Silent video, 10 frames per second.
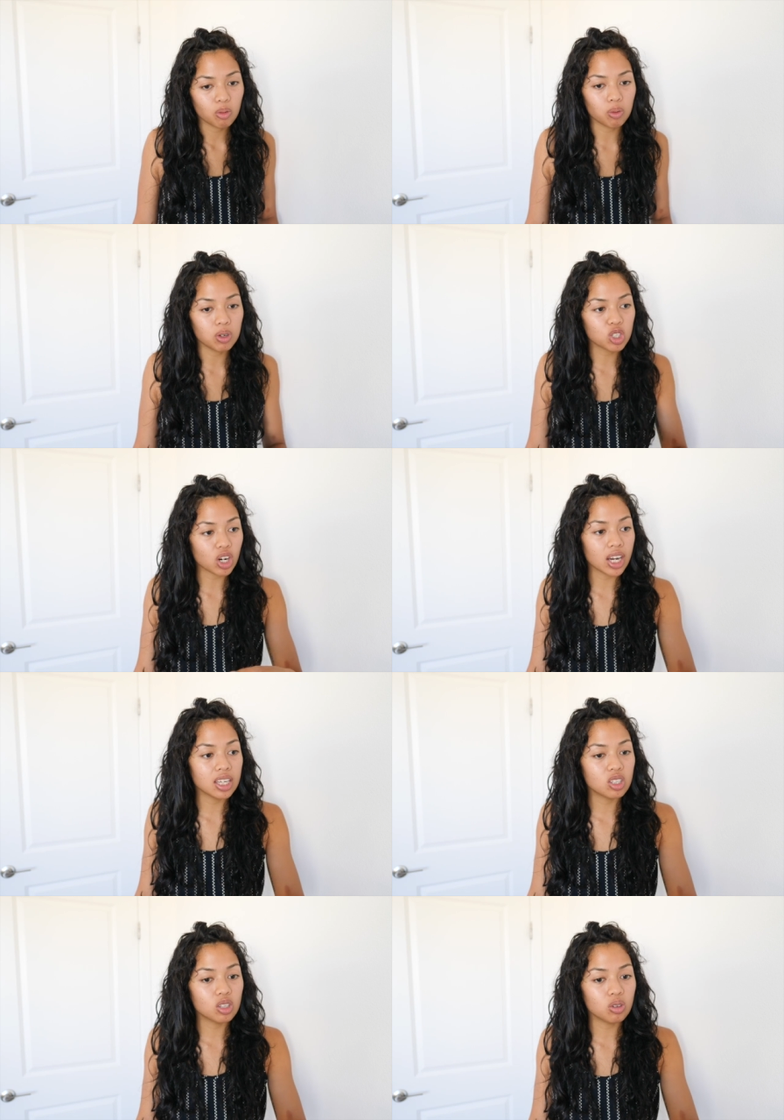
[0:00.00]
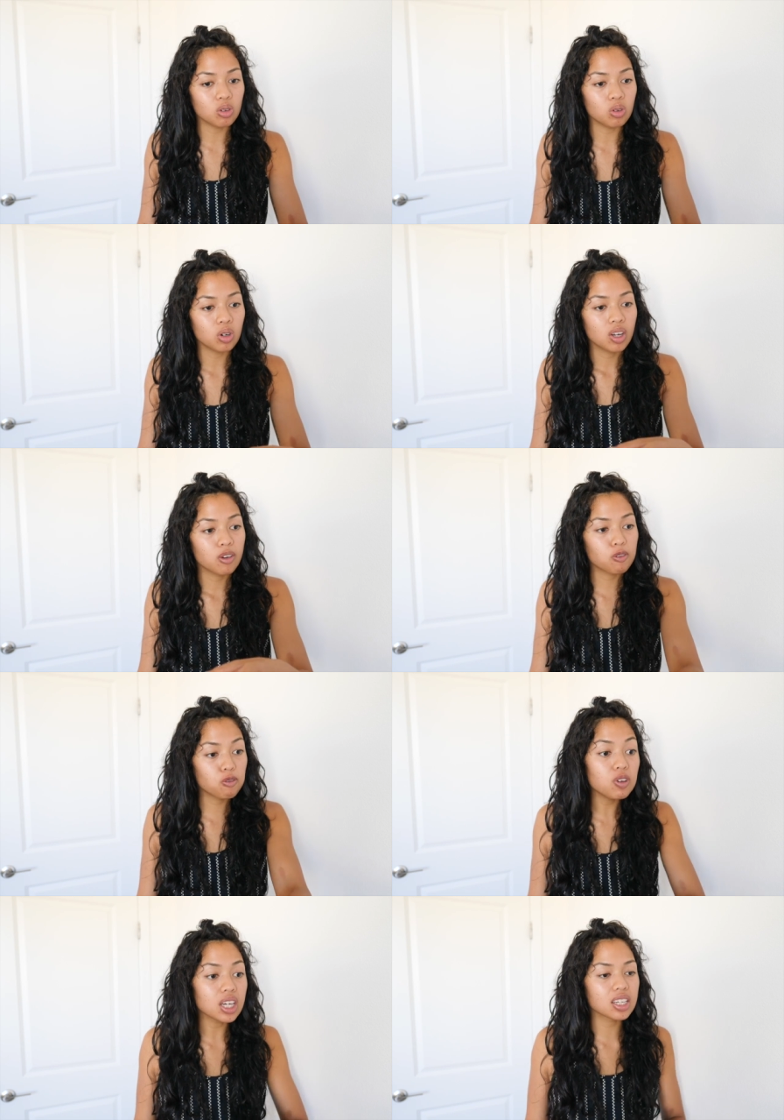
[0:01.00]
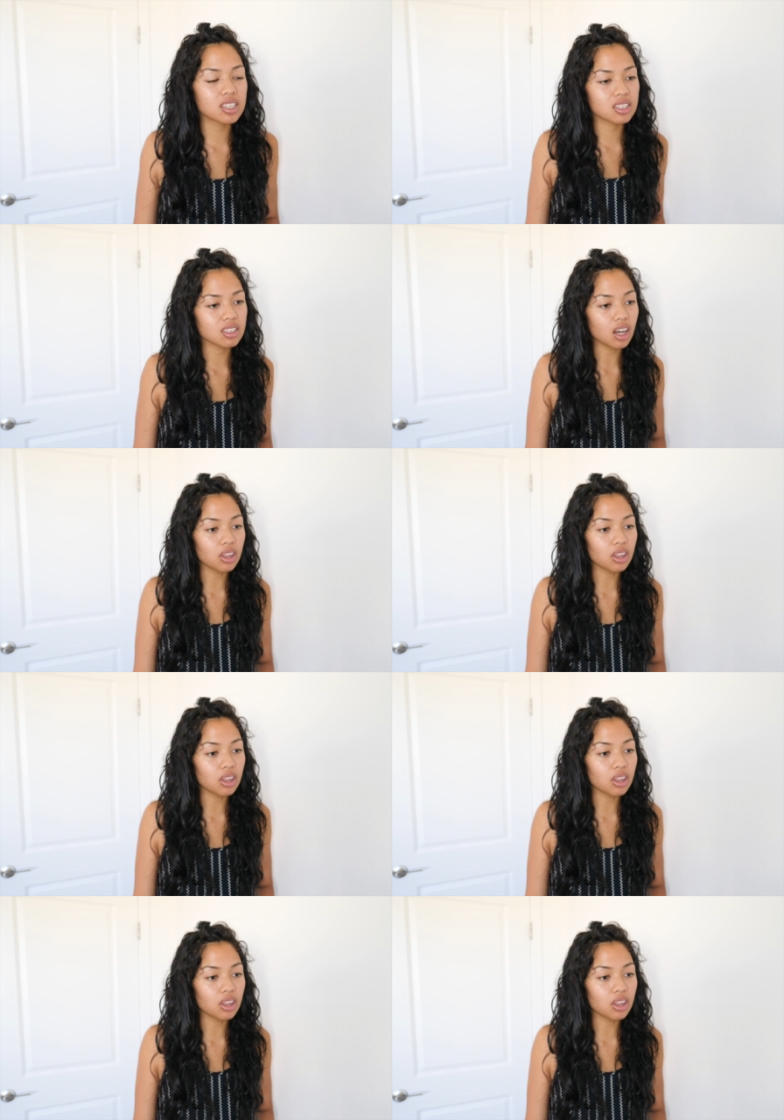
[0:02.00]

when we try to fix